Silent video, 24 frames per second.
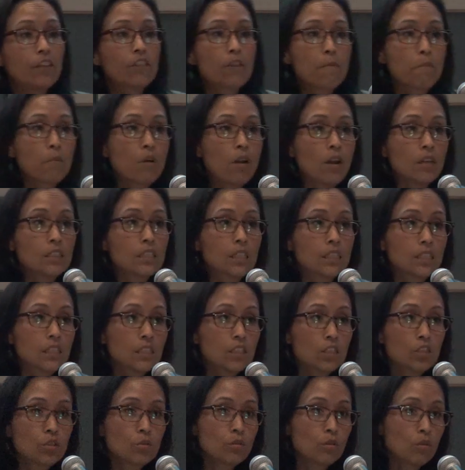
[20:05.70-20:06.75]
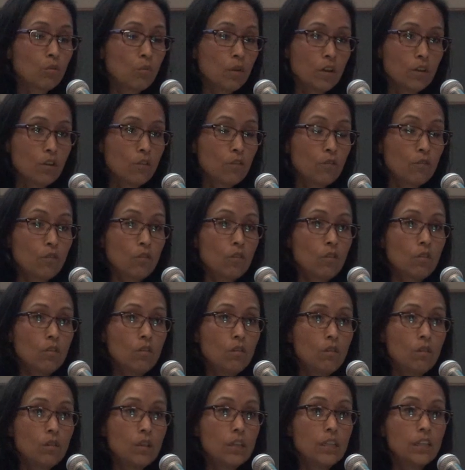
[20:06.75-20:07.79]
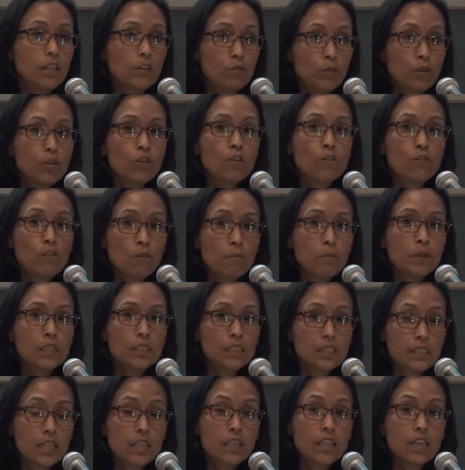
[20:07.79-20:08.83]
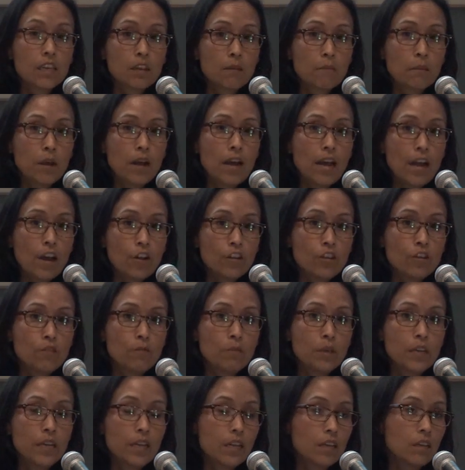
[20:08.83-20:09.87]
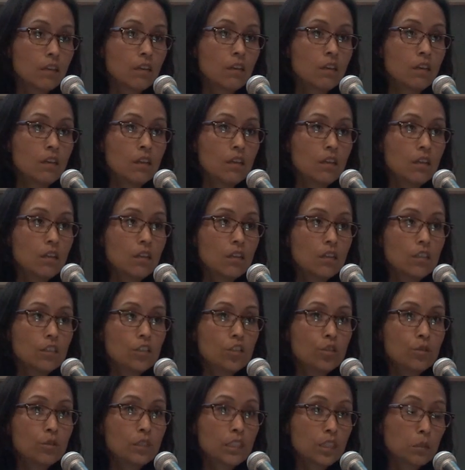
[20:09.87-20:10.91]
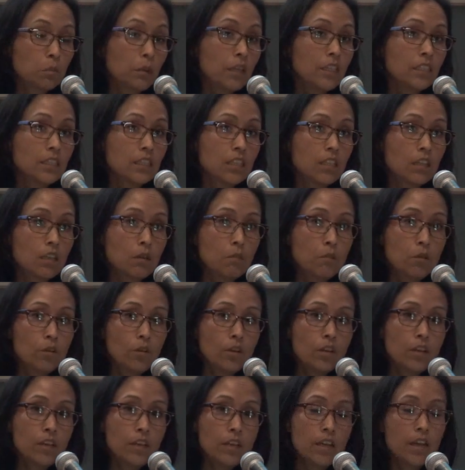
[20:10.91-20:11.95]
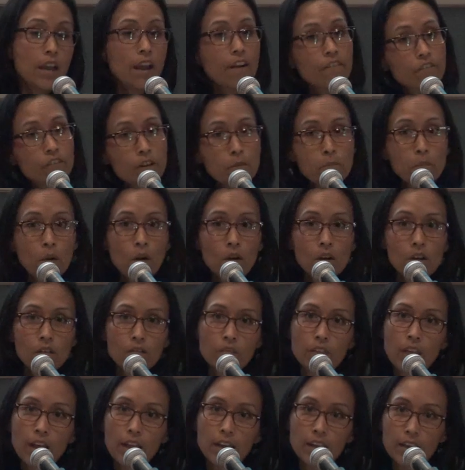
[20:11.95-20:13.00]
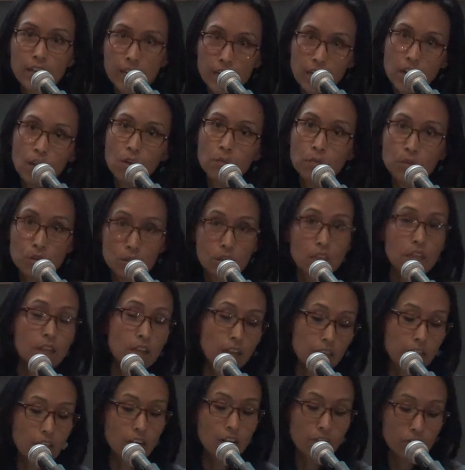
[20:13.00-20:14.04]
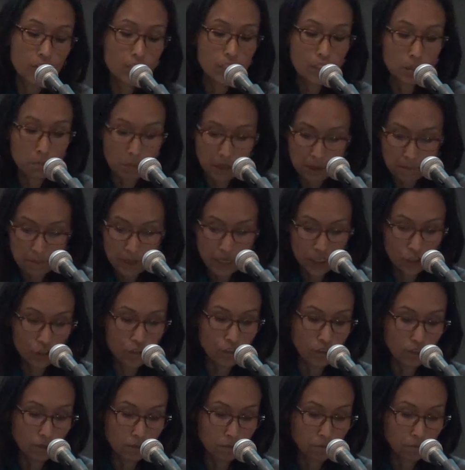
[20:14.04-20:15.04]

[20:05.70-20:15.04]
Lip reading: process into a wonderful bits to think about how you begin to explain to the community every part of that, and it can help you think again of this big picture.